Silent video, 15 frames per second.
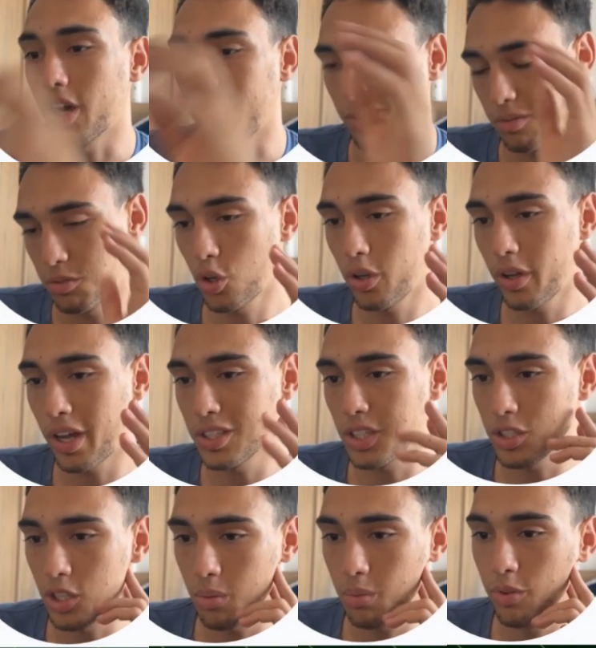So as I
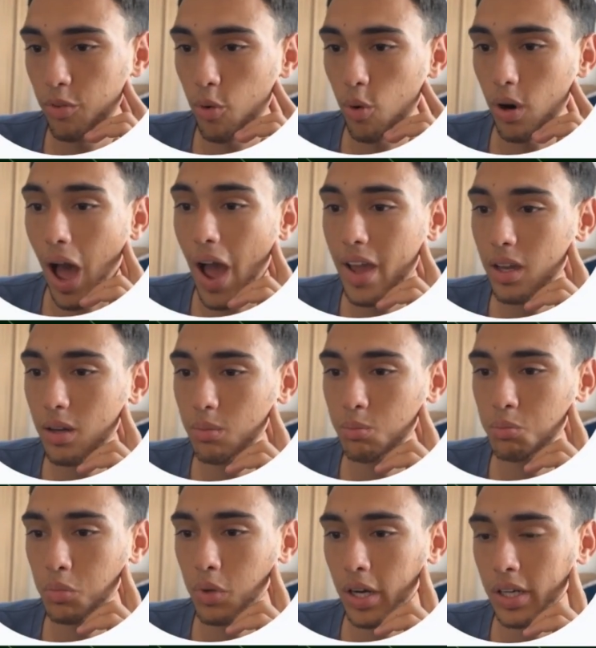said before,
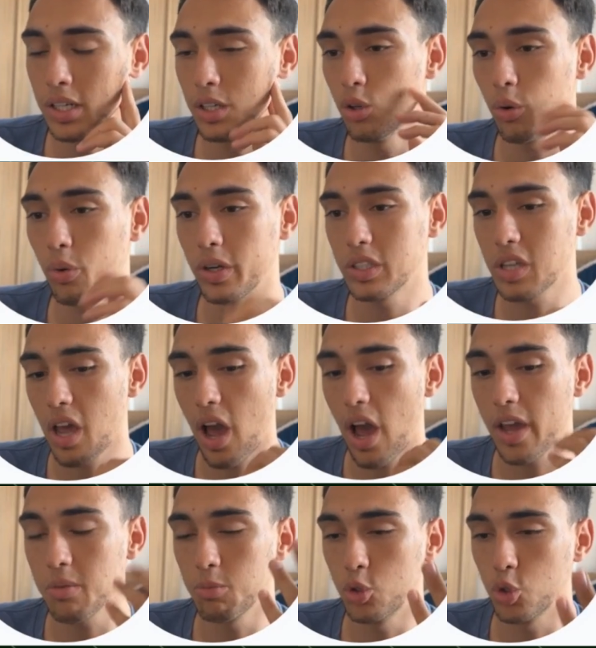you don't want to say
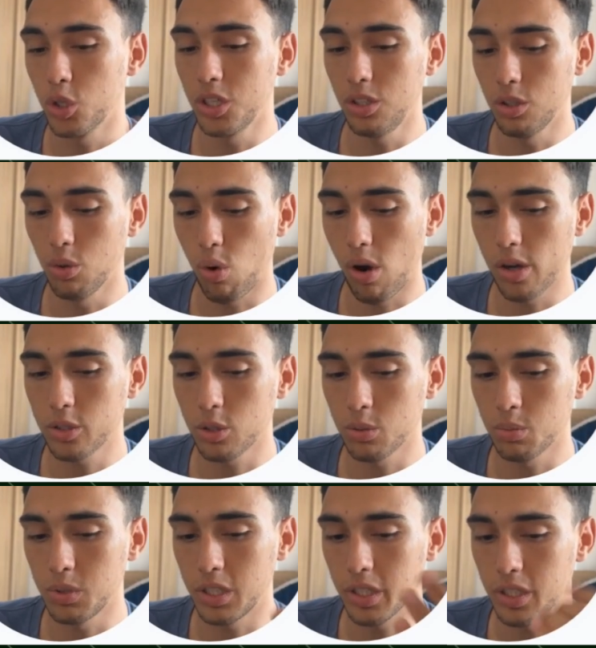I am drinking the water,
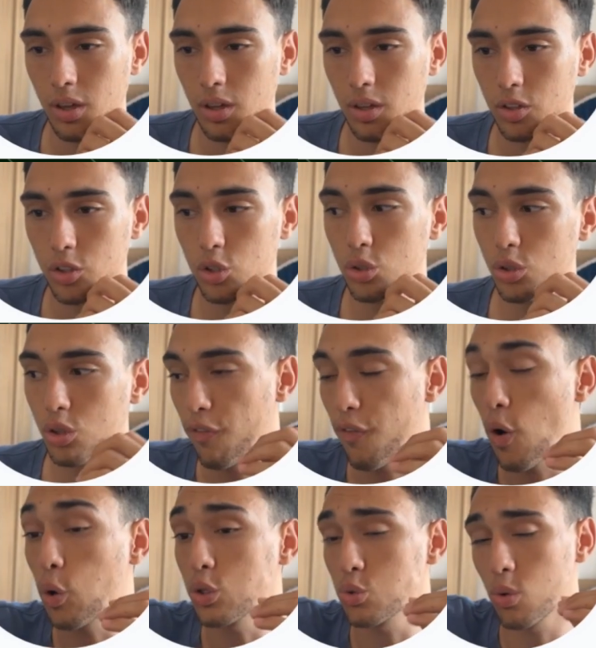because the
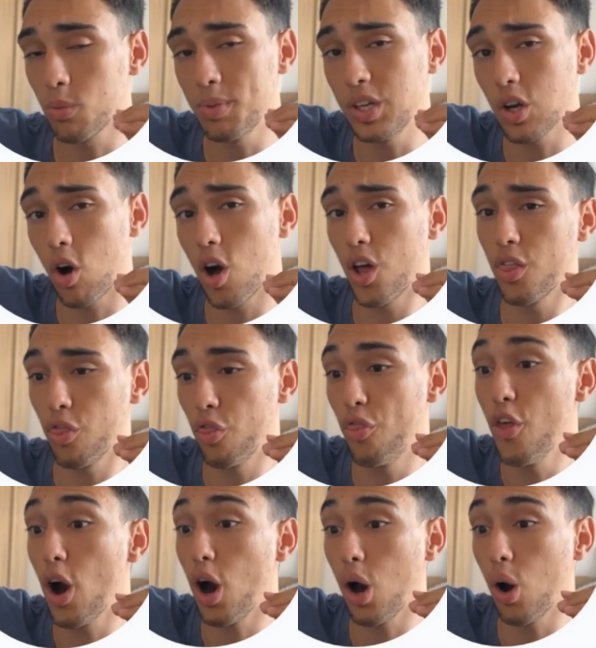focus would be on
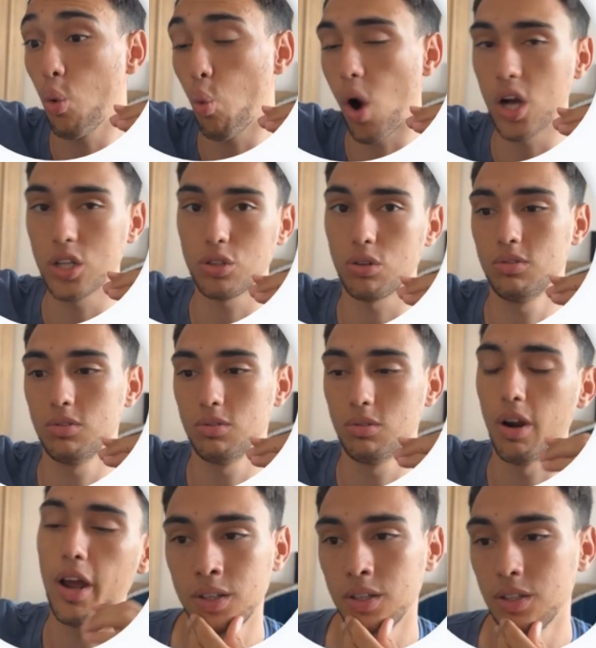the water,
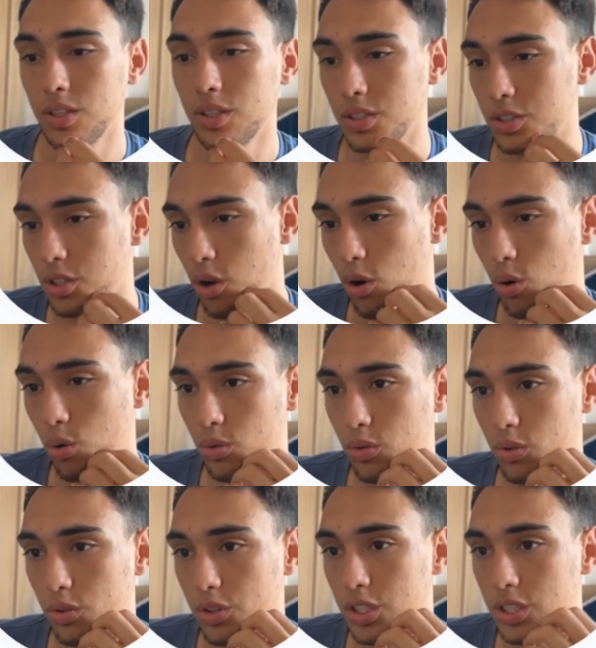right? So
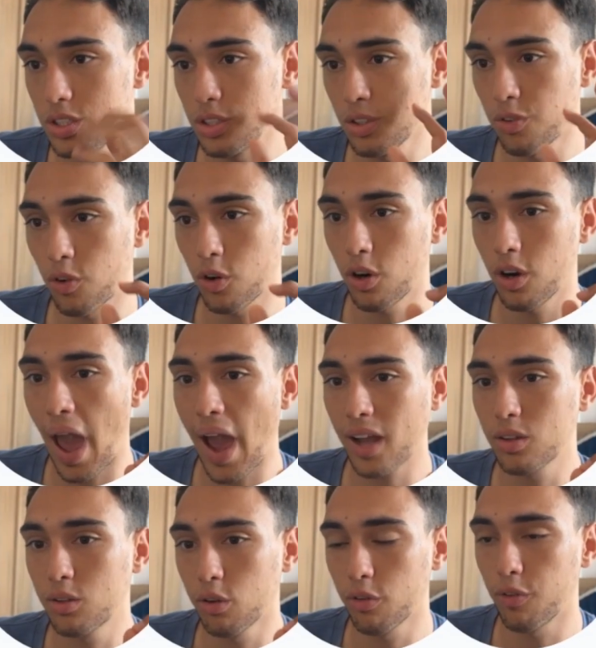this is for
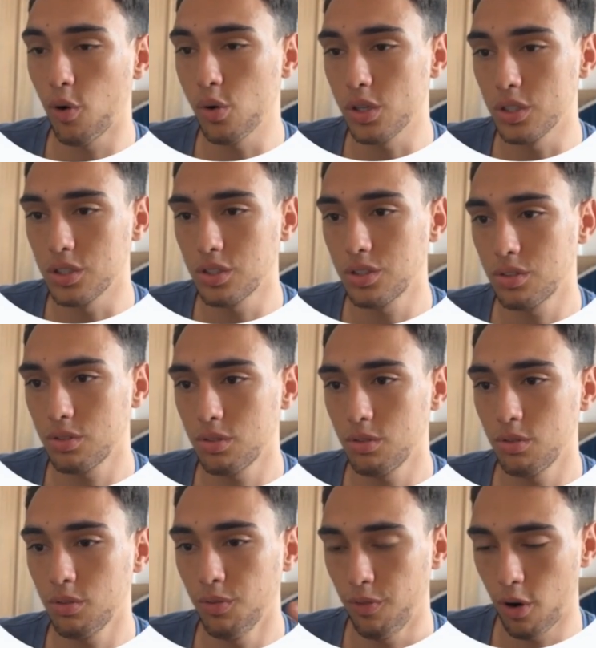actor focused
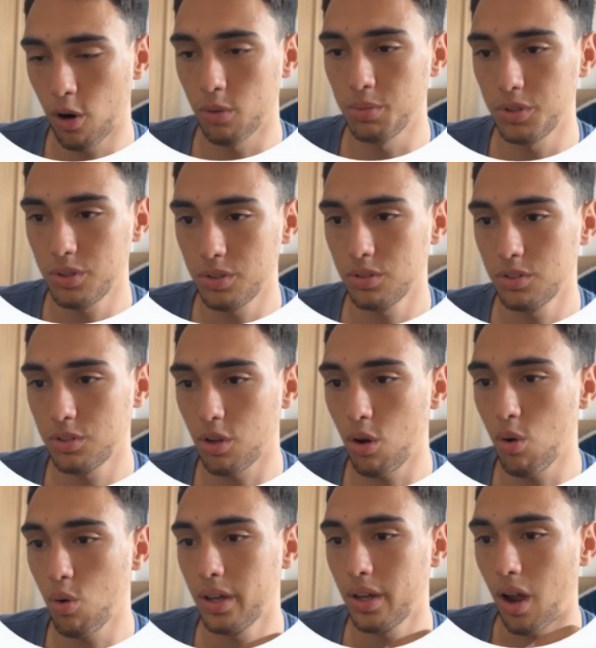verbs.
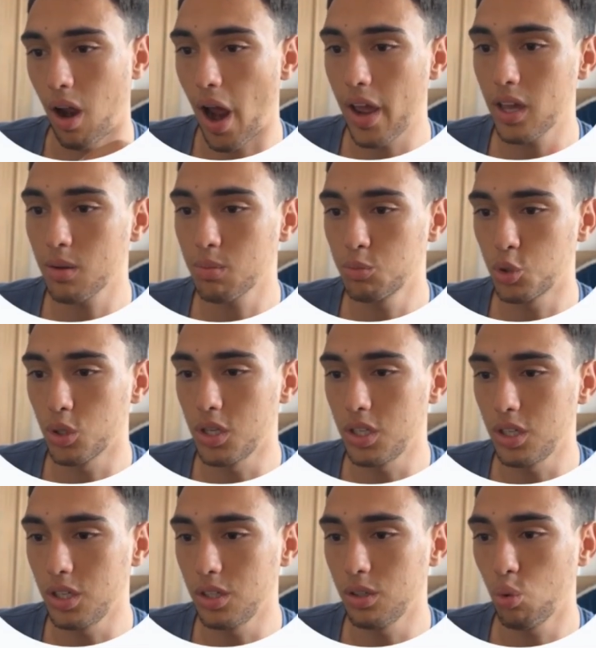So I am
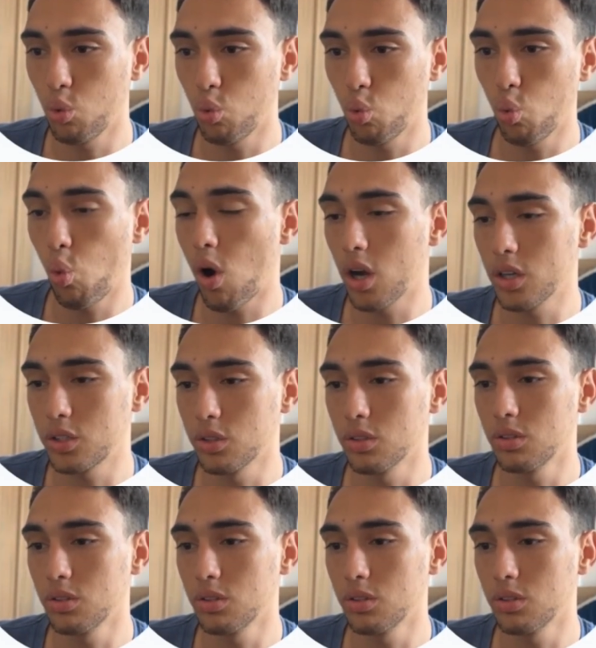drinking water.